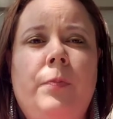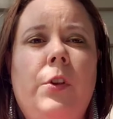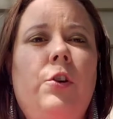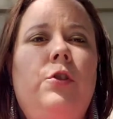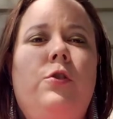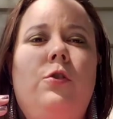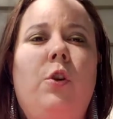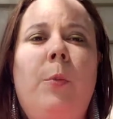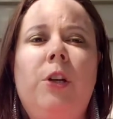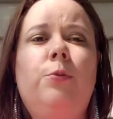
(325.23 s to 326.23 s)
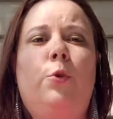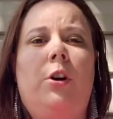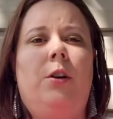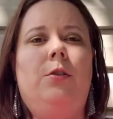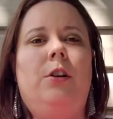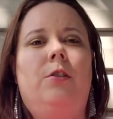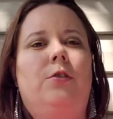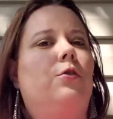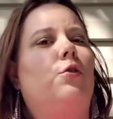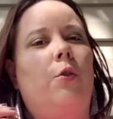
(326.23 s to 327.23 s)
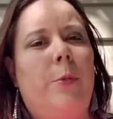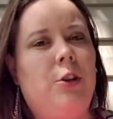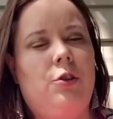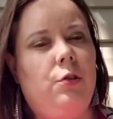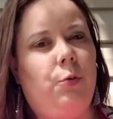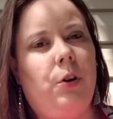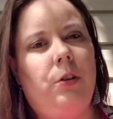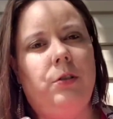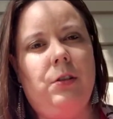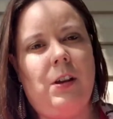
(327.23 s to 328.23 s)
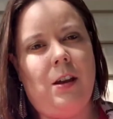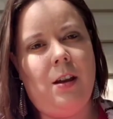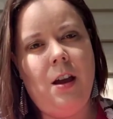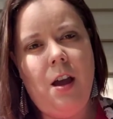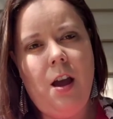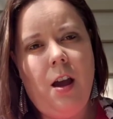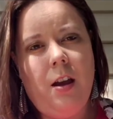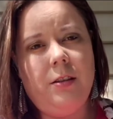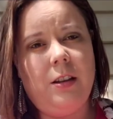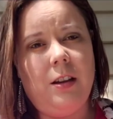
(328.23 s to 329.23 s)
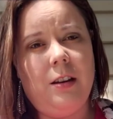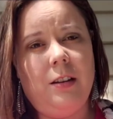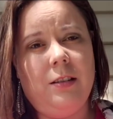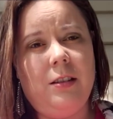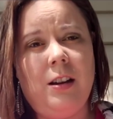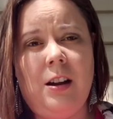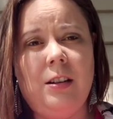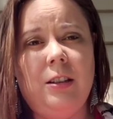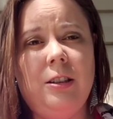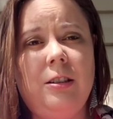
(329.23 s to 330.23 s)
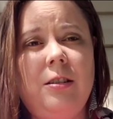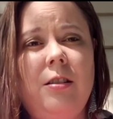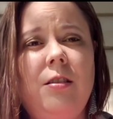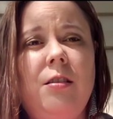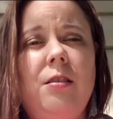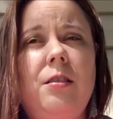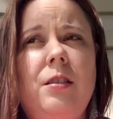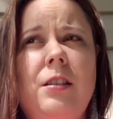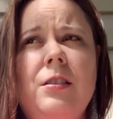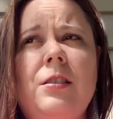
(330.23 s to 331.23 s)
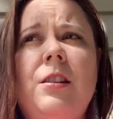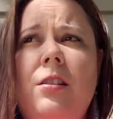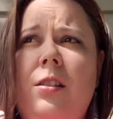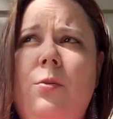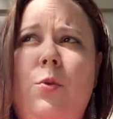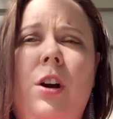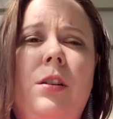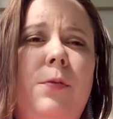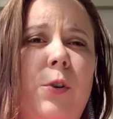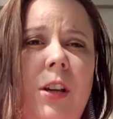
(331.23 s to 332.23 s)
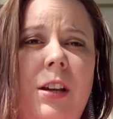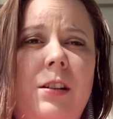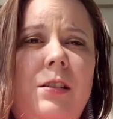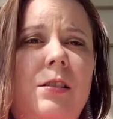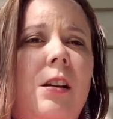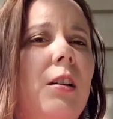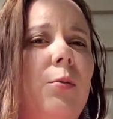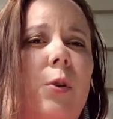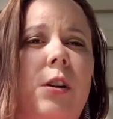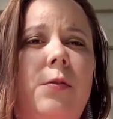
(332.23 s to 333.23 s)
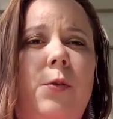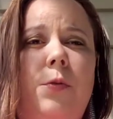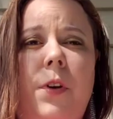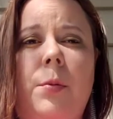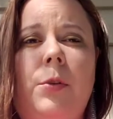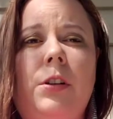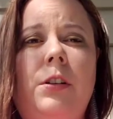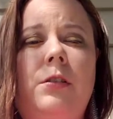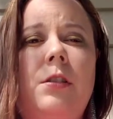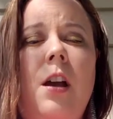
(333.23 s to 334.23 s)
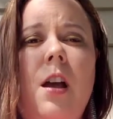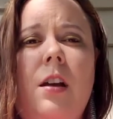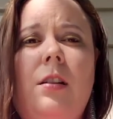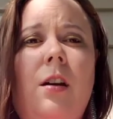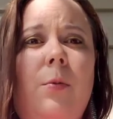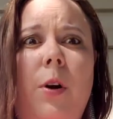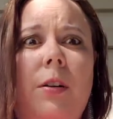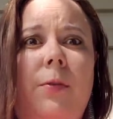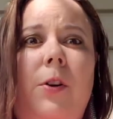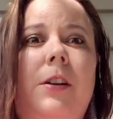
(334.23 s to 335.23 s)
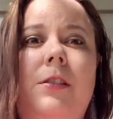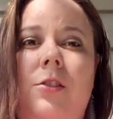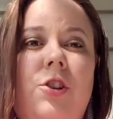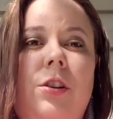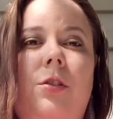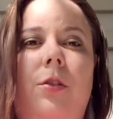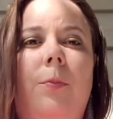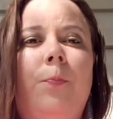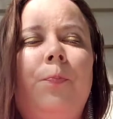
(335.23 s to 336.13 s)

There is so much more out there, so much in the world today that is not necessarily right for kids, not right for families, not right for us in general.